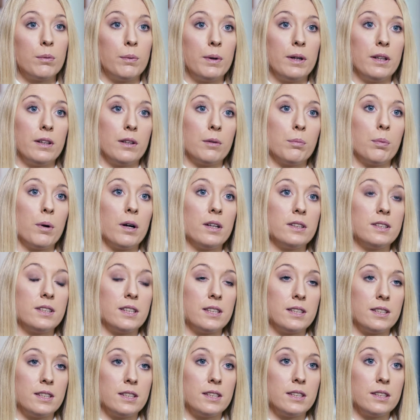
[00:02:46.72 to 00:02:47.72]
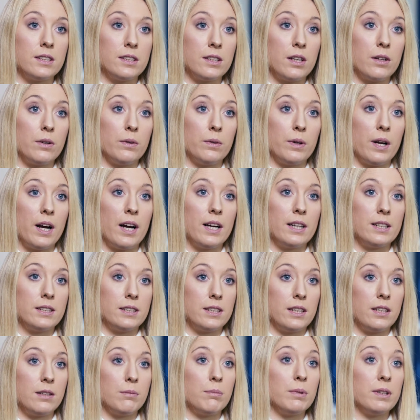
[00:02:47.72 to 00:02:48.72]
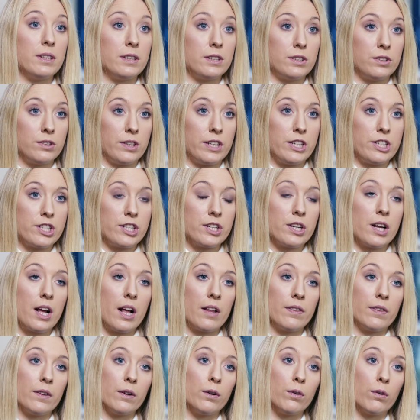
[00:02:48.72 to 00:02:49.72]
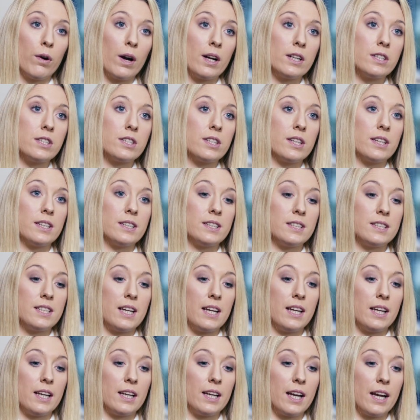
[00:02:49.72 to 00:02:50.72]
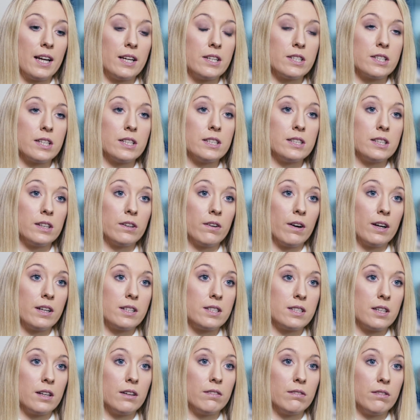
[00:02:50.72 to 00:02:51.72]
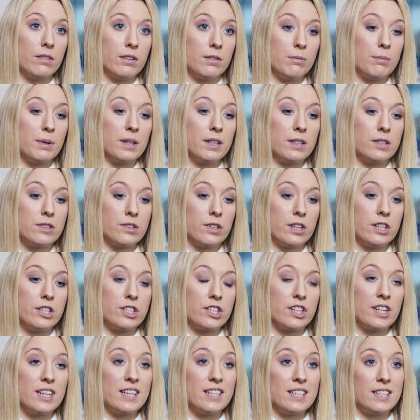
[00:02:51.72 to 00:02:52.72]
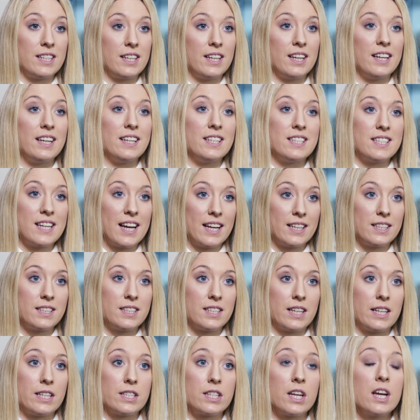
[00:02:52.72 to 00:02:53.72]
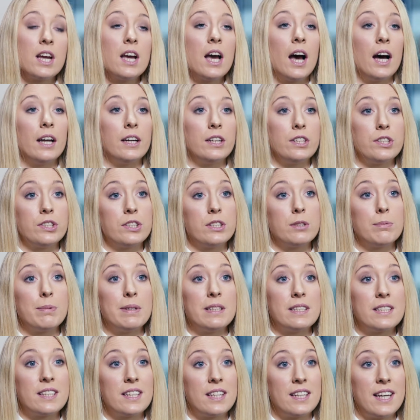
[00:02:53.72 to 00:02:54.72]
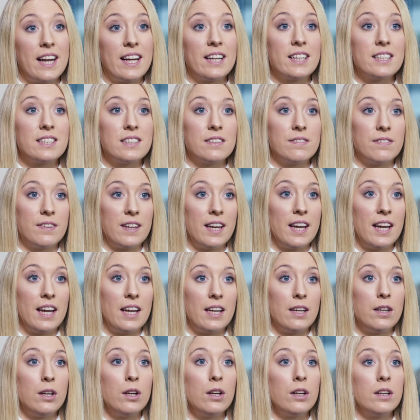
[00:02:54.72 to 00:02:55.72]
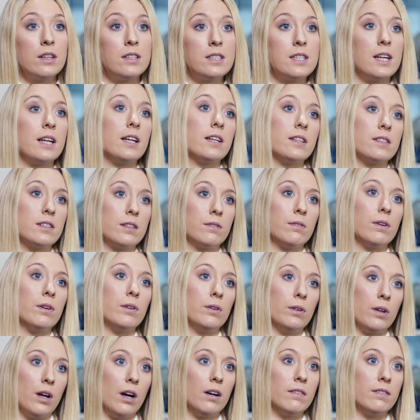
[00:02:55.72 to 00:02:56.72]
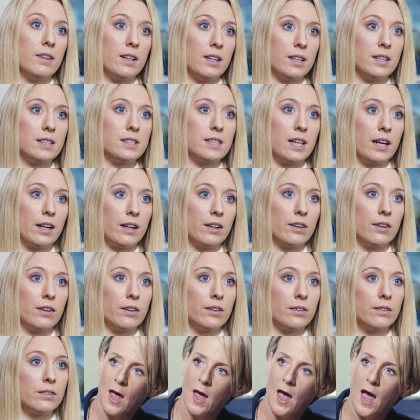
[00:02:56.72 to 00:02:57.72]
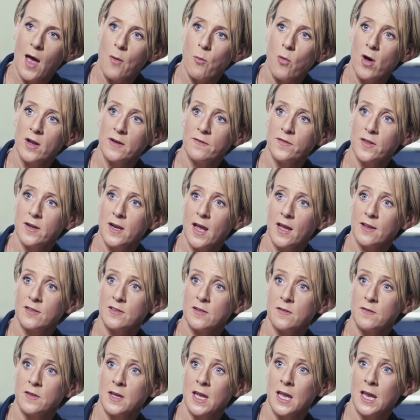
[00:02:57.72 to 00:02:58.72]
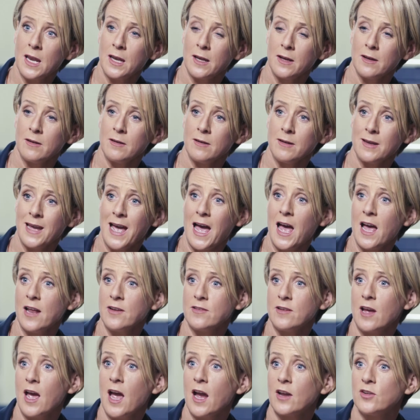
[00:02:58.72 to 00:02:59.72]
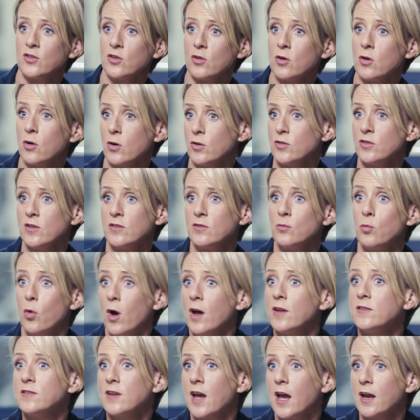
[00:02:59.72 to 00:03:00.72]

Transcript: will, the process is known as administration, and the grant that's taken out is a grant of administration intestate, and it just means the next of kin takes the role of the executor. And what if the next of kin can't act or doesn't want to